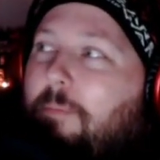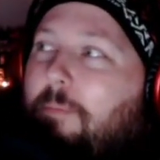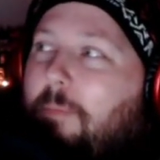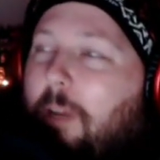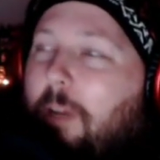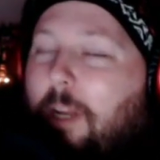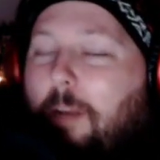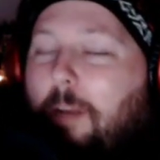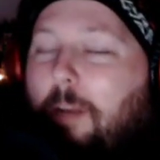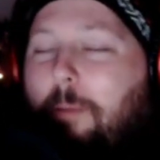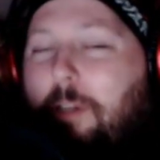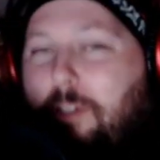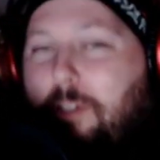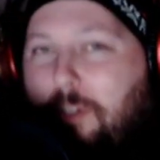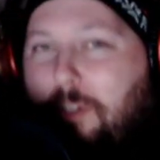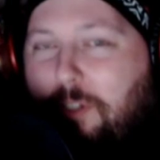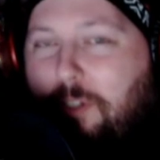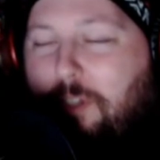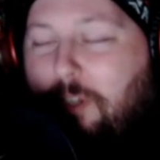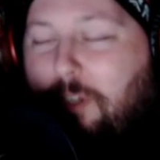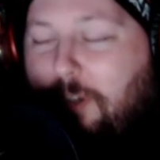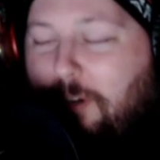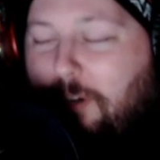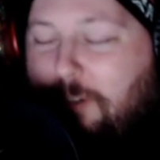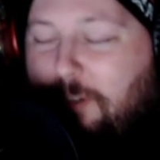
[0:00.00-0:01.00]
Like I mentioned
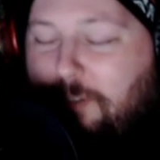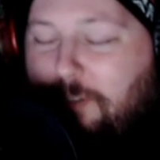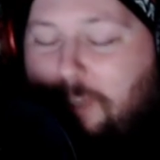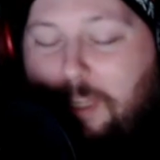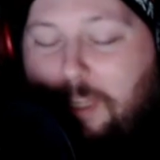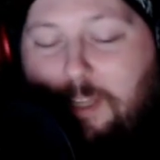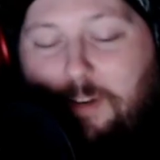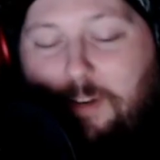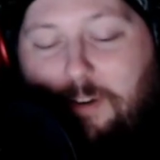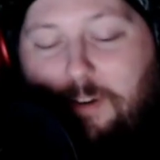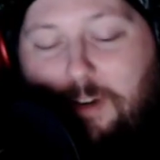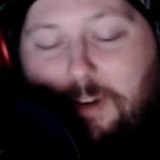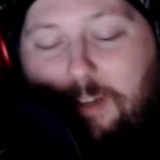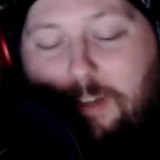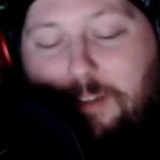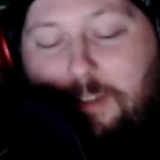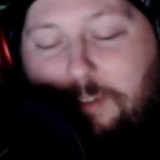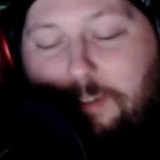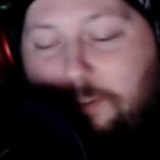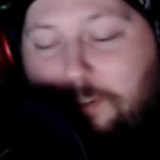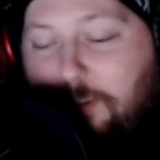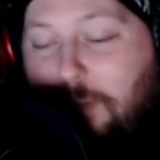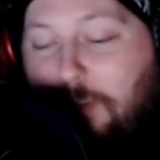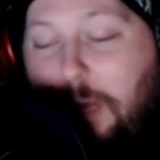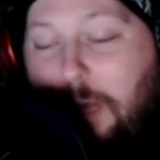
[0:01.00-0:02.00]
to you guys the other night,
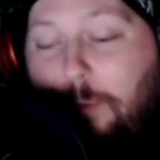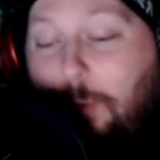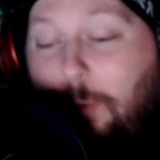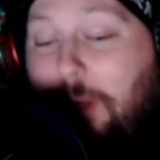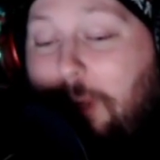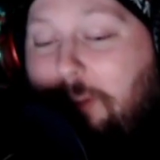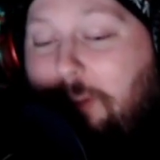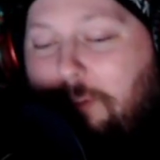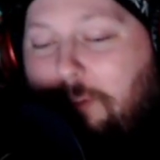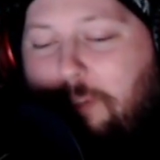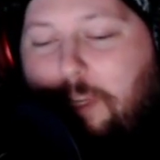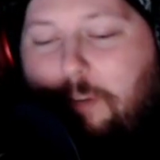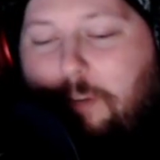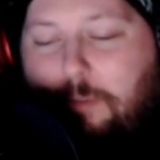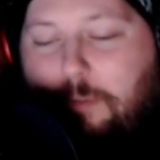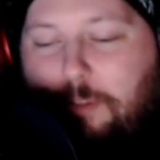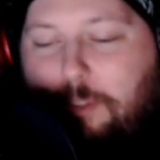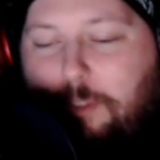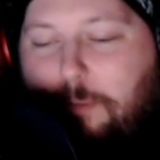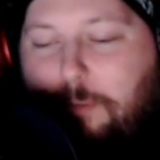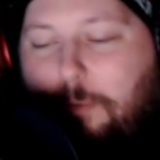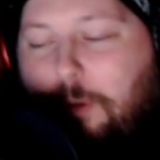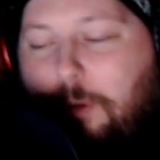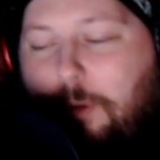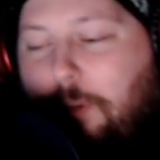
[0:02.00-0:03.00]
there's that one
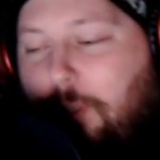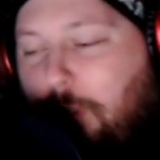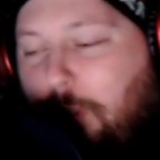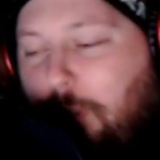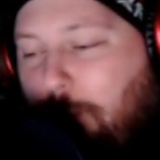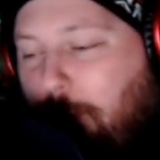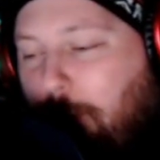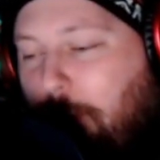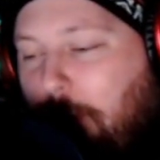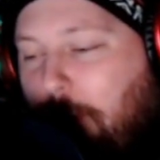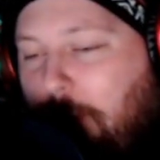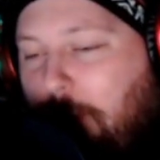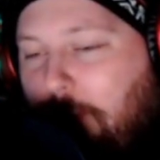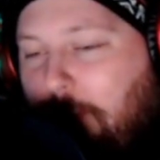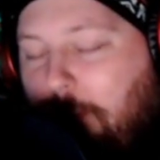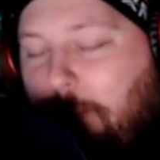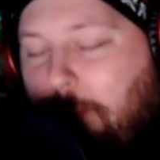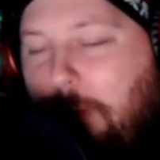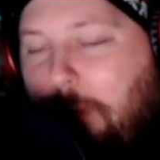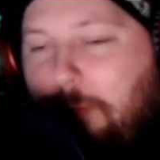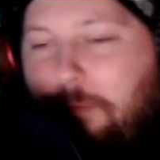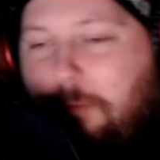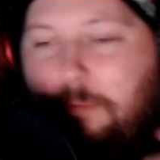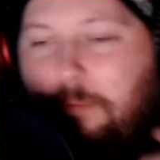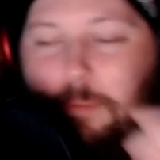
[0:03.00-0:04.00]
sequence. I'm not going to spoil it for
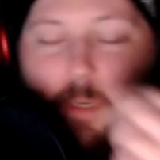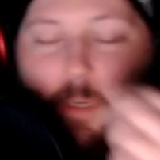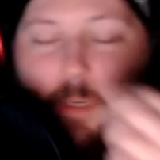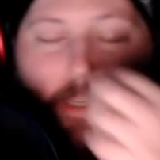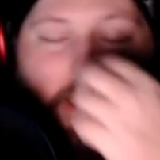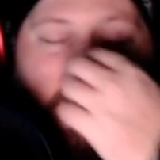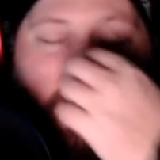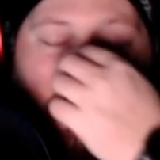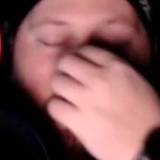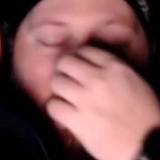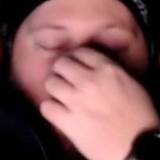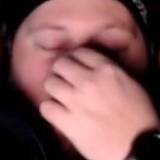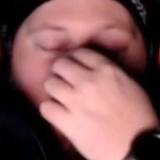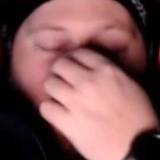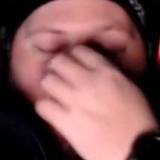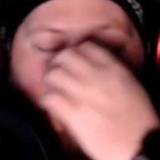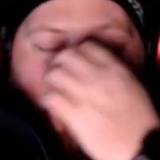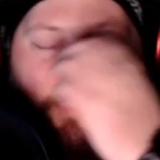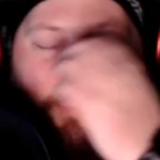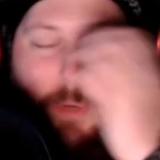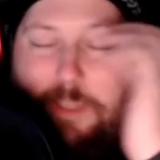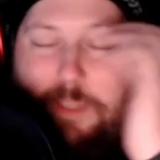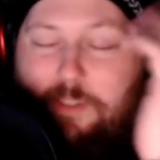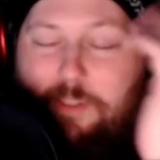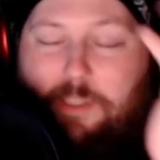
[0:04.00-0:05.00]
people, but there's this
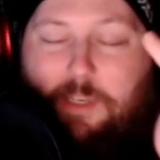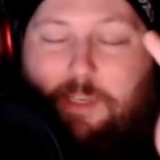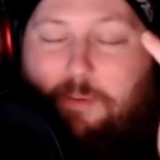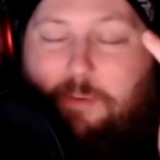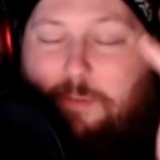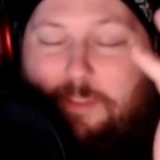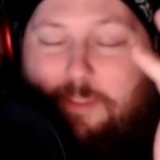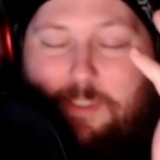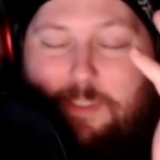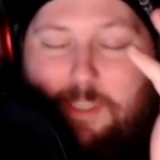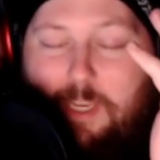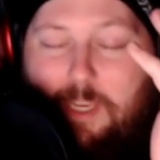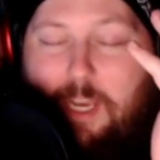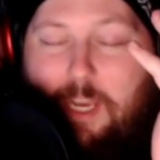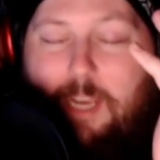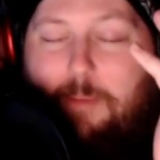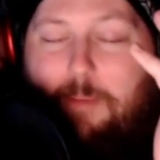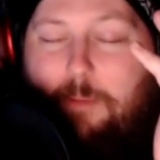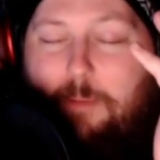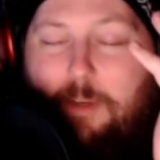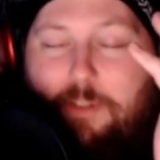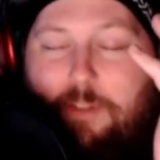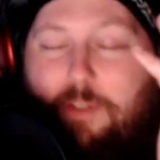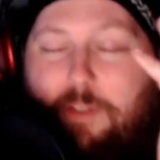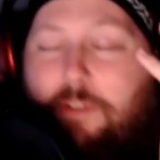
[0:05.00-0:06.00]
one sequence in the game.
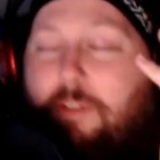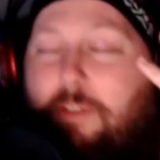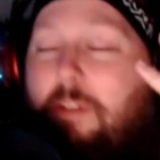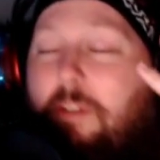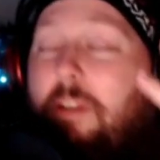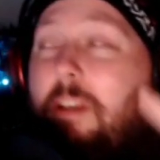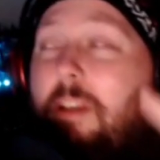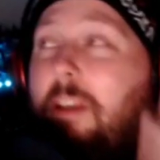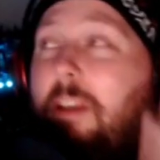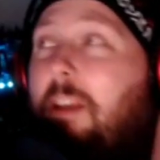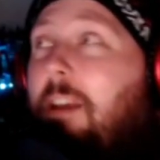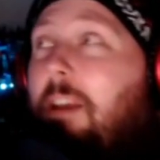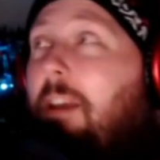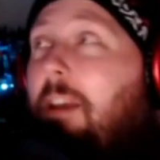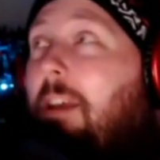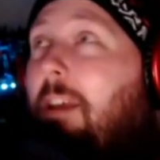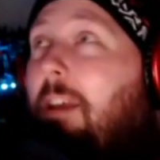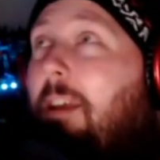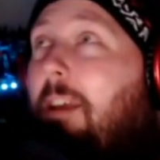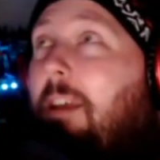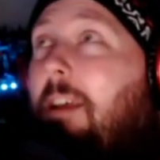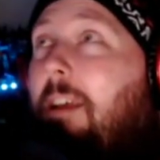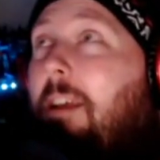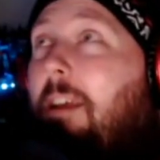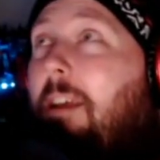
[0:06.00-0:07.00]

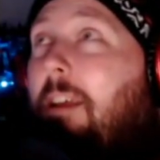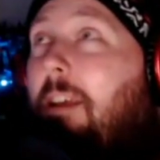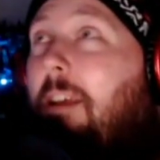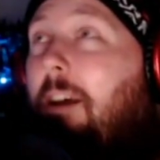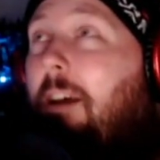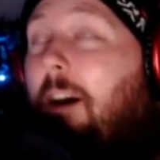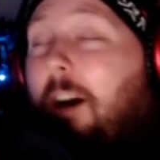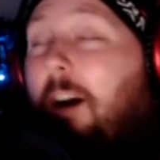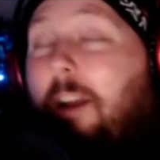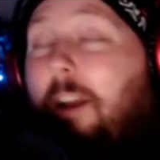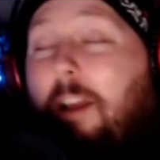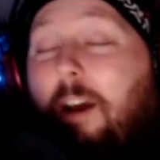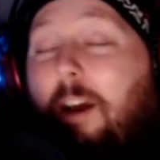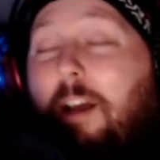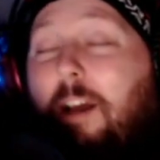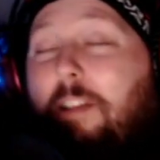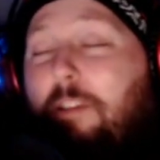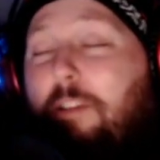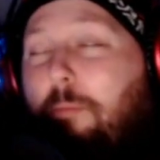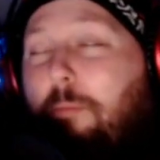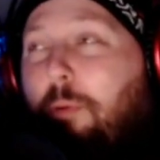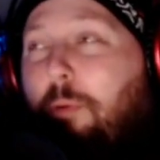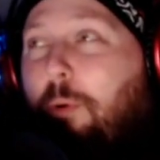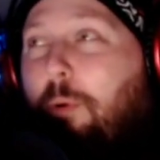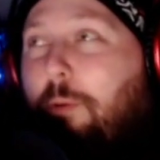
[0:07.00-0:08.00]
I had to
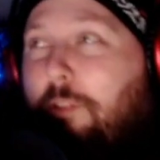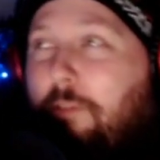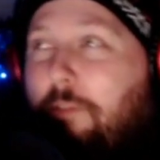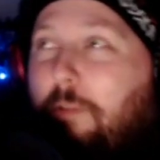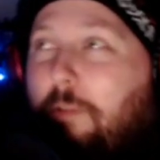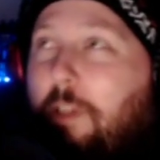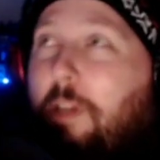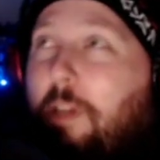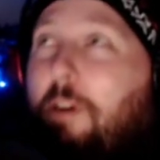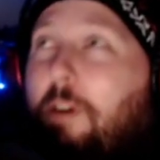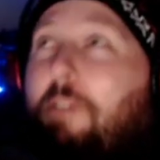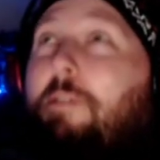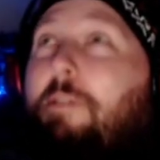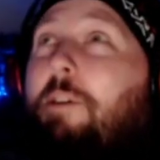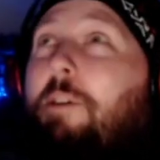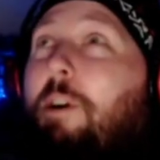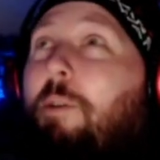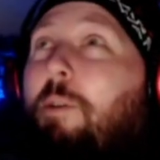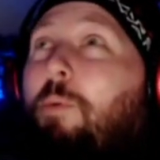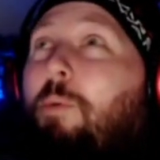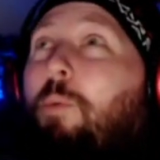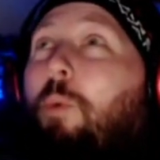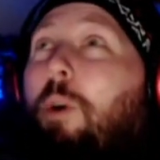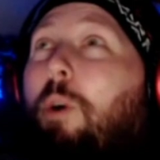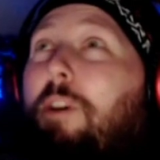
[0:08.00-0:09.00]
pause the video. I was like,
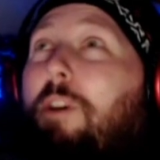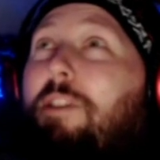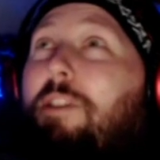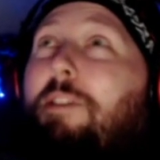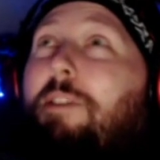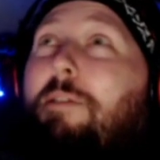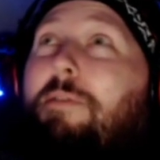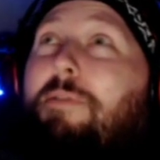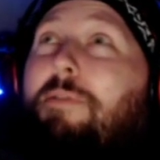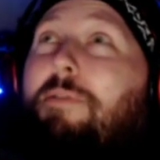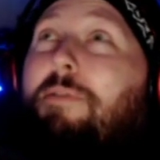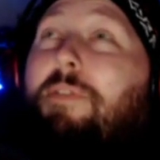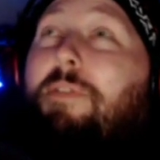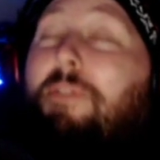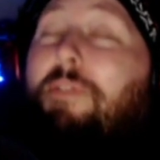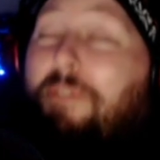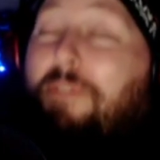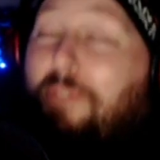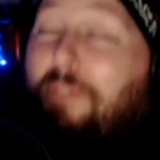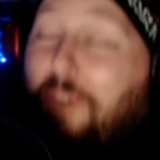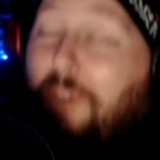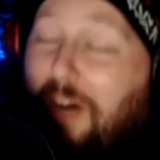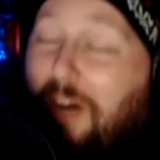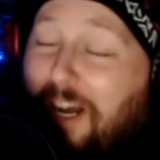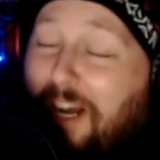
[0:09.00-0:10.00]
what the
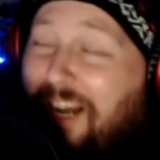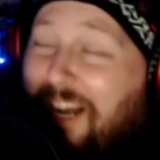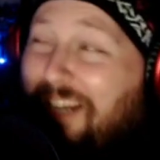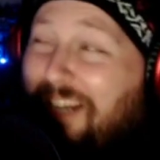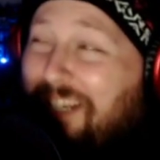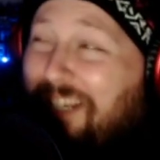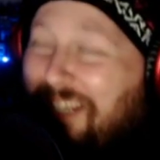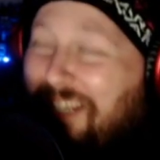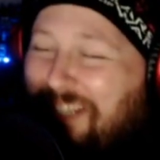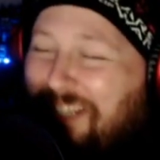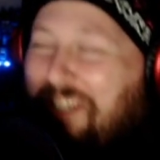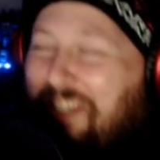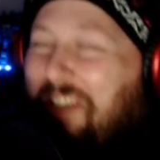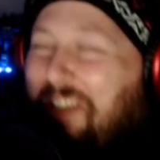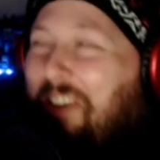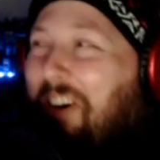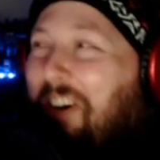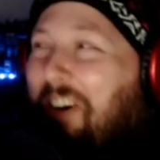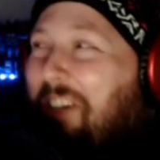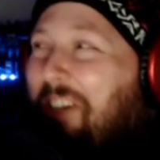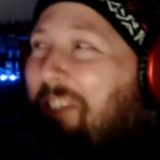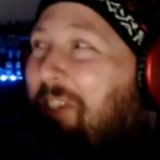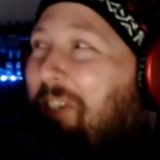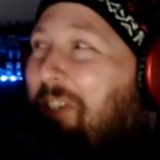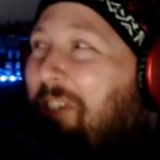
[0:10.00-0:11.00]
fuck did
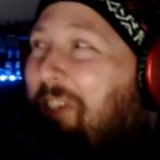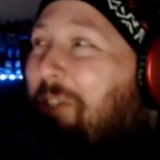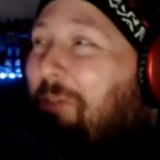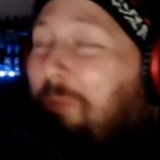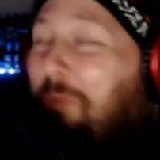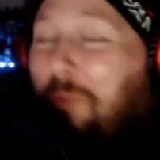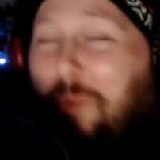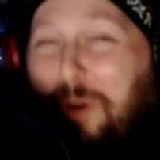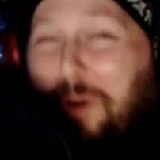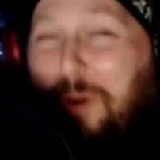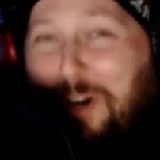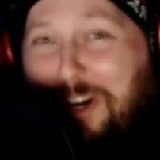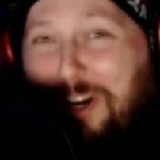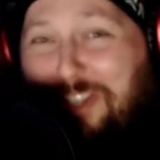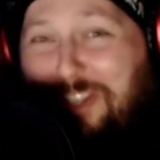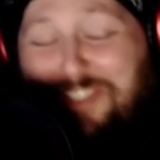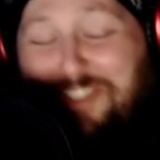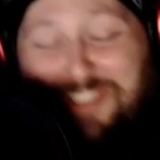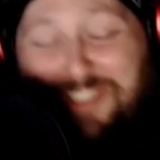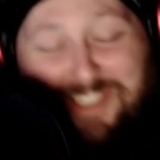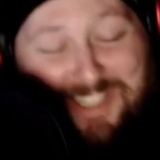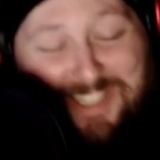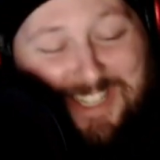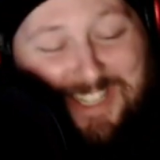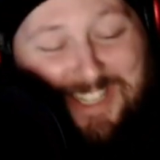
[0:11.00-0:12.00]
I just
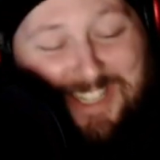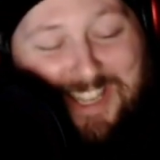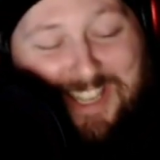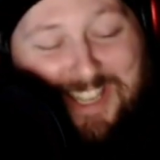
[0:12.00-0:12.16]
watch?